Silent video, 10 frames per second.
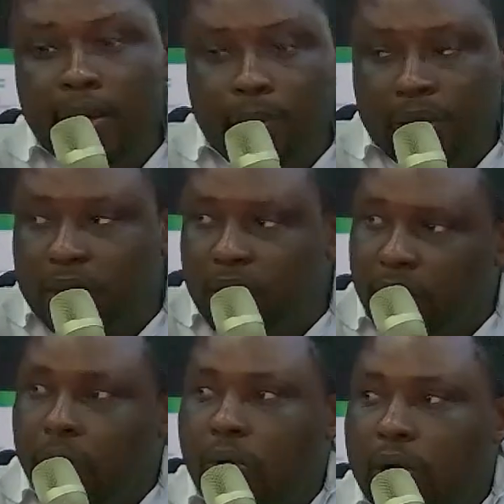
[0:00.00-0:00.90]
here
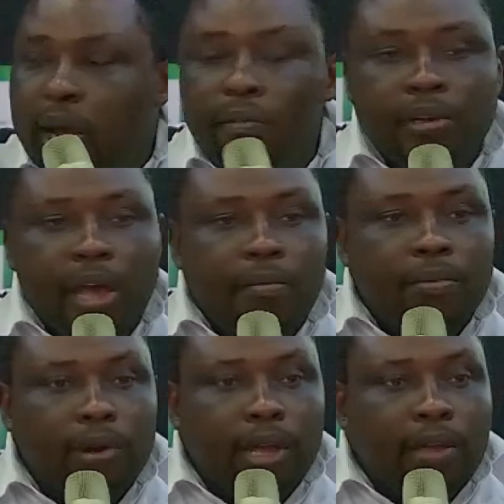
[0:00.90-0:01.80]
busy. You don't have
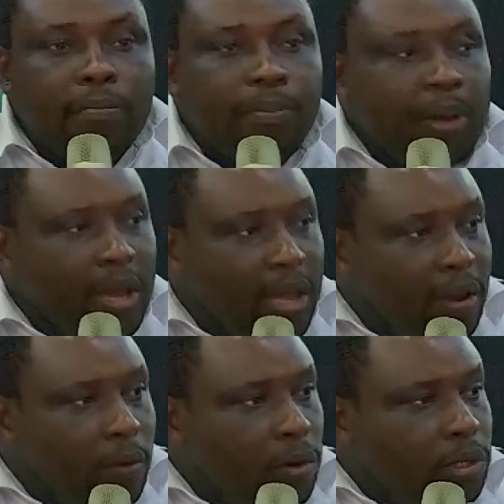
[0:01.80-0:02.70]
time to keep
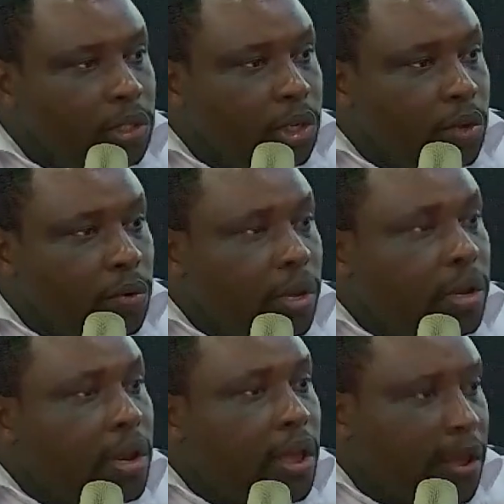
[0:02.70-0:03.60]
picking what is new
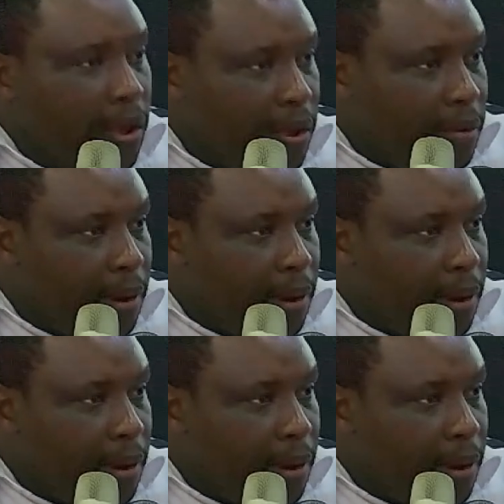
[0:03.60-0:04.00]
in the